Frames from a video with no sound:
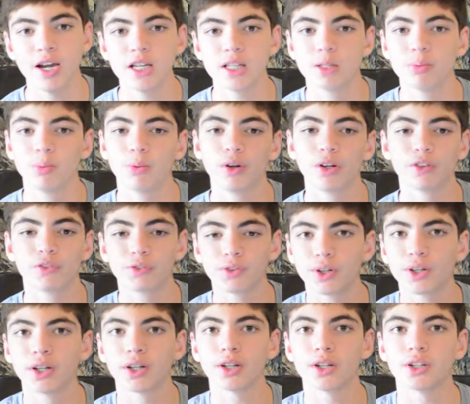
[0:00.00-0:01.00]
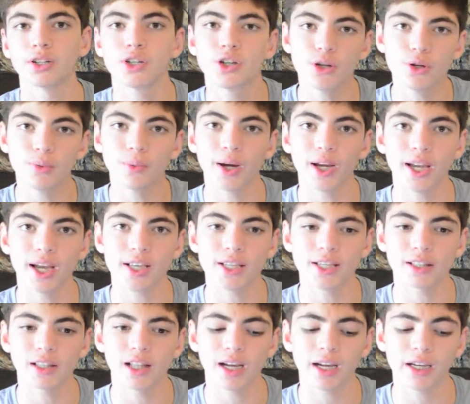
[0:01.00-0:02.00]
Support for 2-way
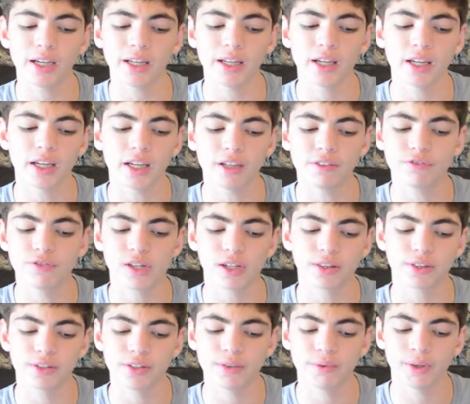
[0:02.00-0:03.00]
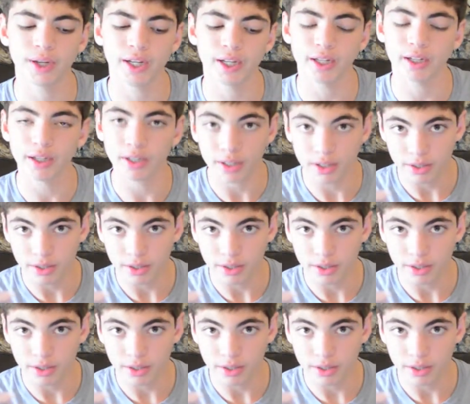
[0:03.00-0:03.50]
SLI, if not 3-way.